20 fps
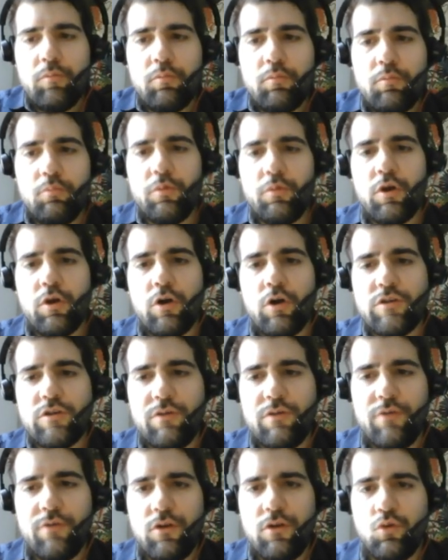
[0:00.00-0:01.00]
because
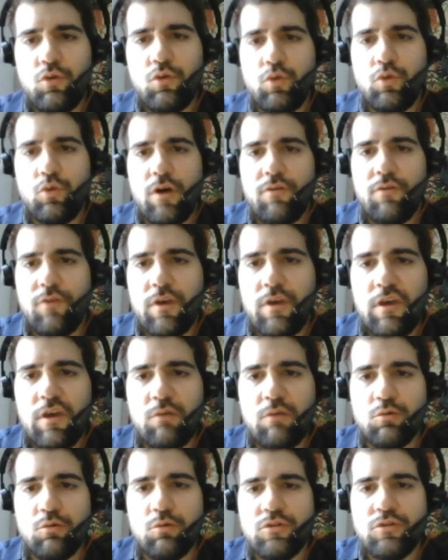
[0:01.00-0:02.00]
if I do nothing,
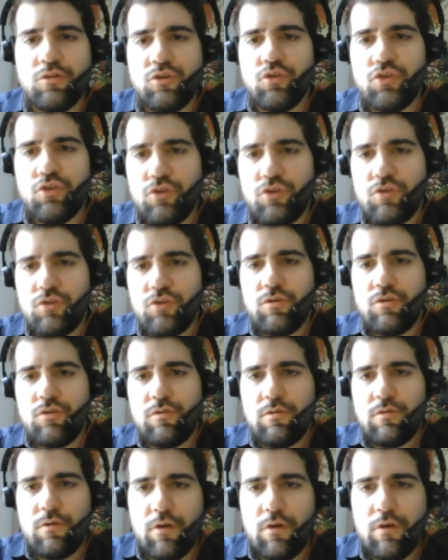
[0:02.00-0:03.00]
he will just
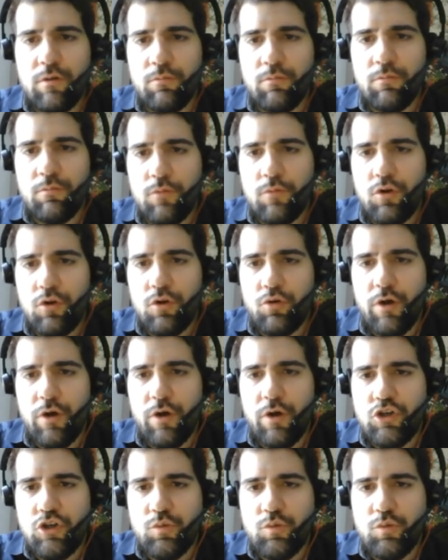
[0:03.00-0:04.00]

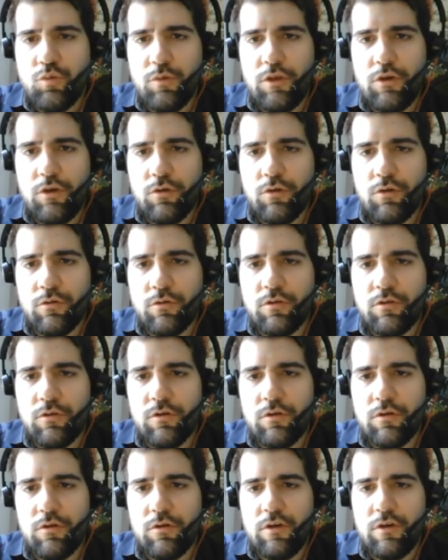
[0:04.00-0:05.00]
crush me on
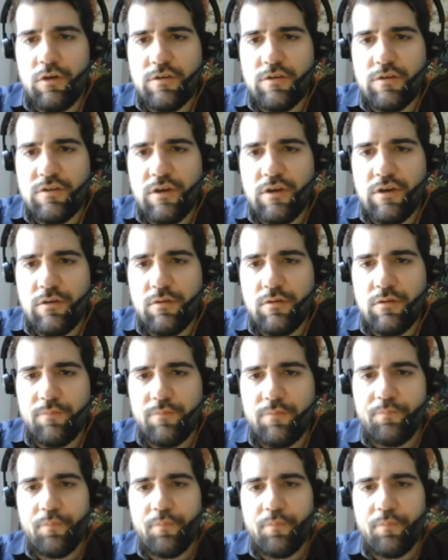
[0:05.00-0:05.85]
the king side.